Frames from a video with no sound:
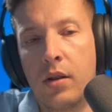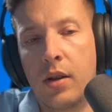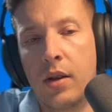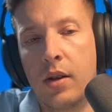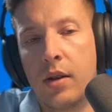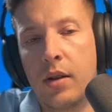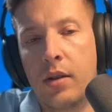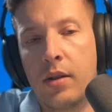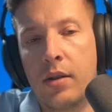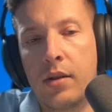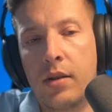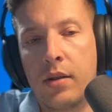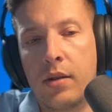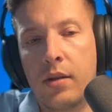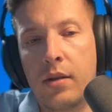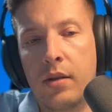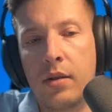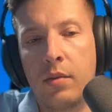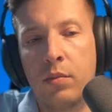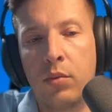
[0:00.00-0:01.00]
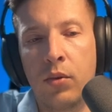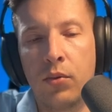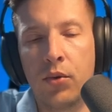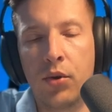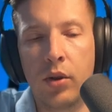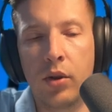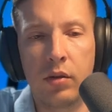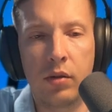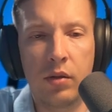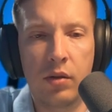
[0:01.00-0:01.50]
It's
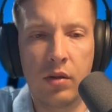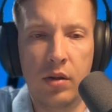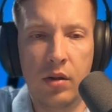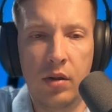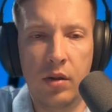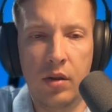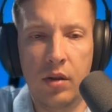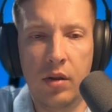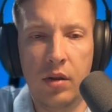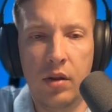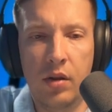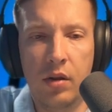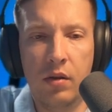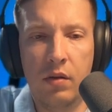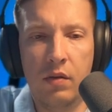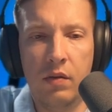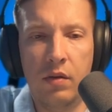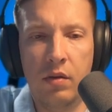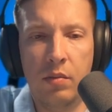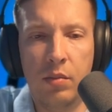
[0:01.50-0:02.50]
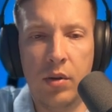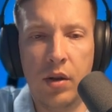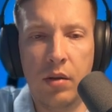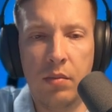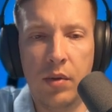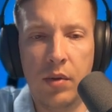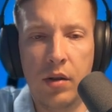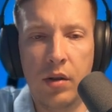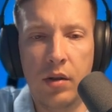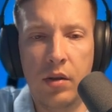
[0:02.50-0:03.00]
bullshit. Fallback
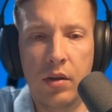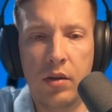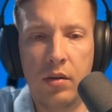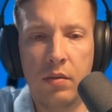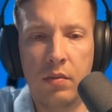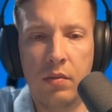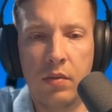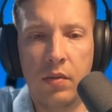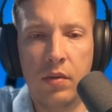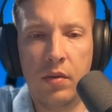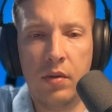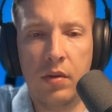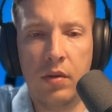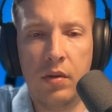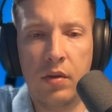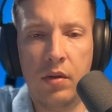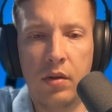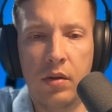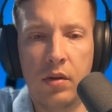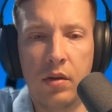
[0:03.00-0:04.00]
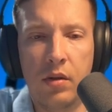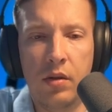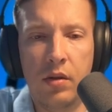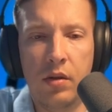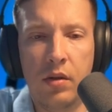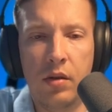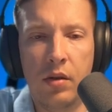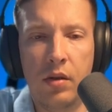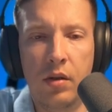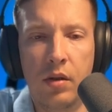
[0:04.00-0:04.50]
mechanism.
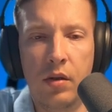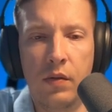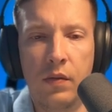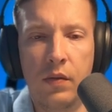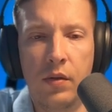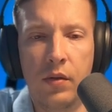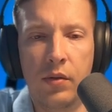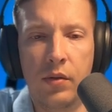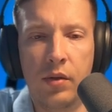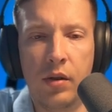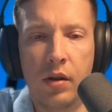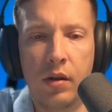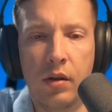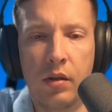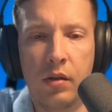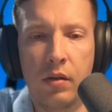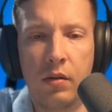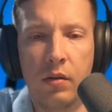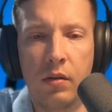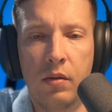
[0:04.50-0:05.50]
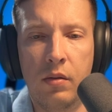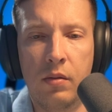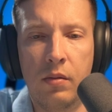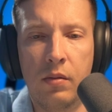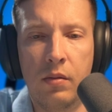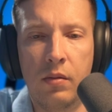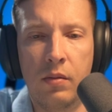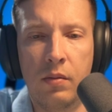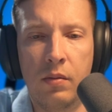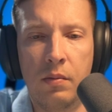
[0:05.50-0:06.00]
If no target color
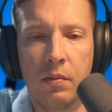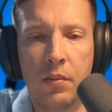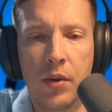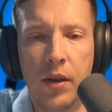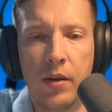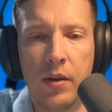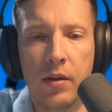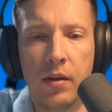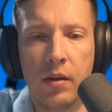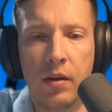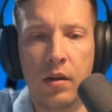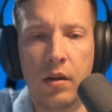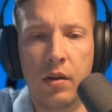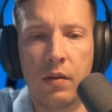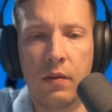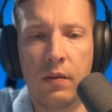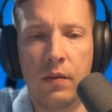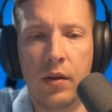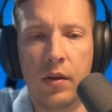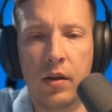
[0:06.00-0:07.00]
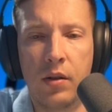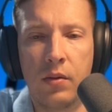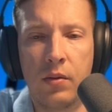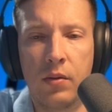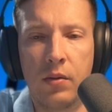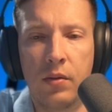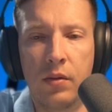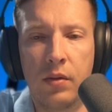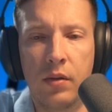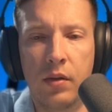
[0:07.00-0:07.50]
pixel are
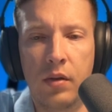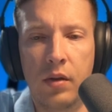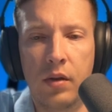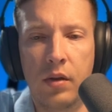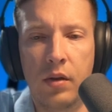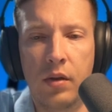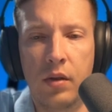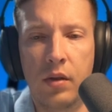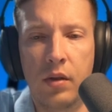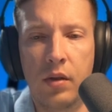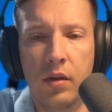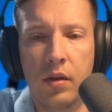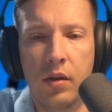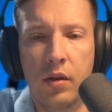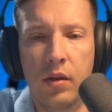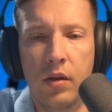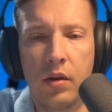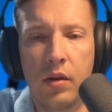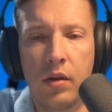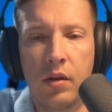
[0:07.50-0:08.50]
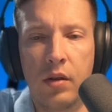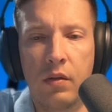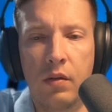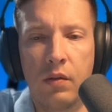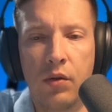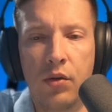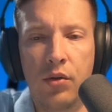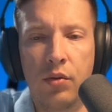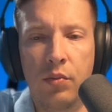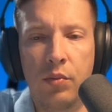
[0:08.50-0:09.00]
found,
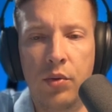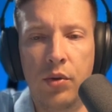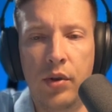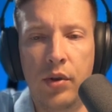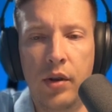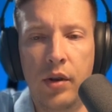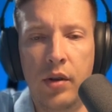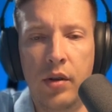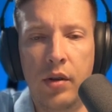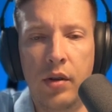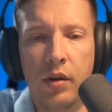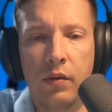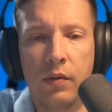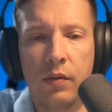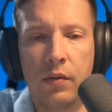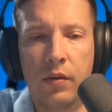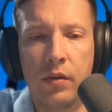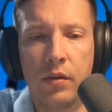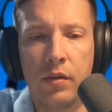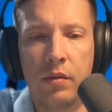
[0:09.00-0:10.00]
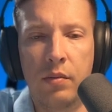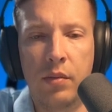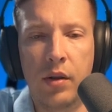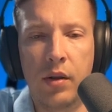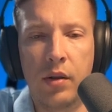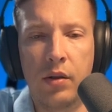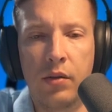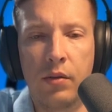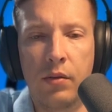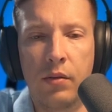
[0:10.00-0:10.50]
which should be rare, it falls
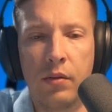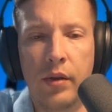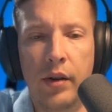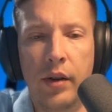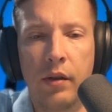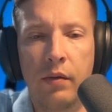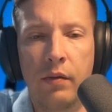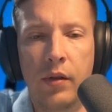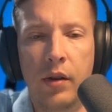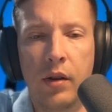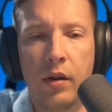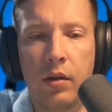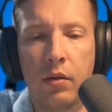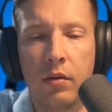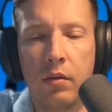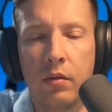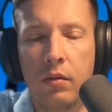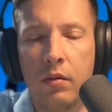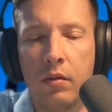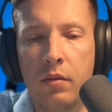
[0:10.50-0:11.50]
back to green value.